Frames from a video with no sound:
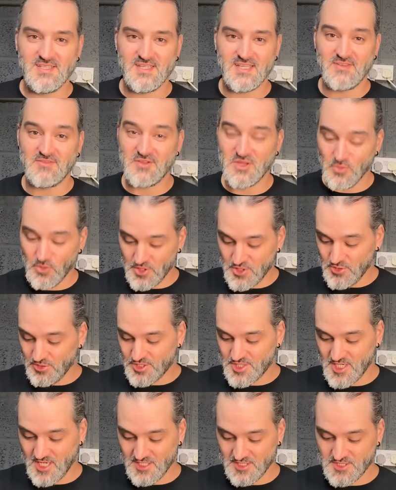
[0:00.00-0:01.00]
If you want your
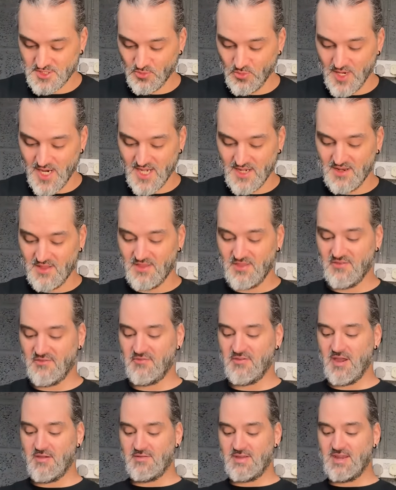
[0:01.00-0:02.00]
chance to win the
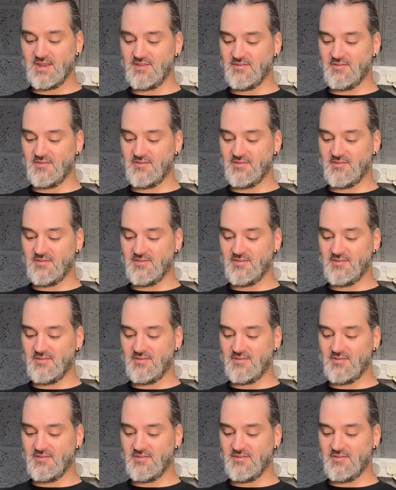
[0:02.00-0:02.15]
very,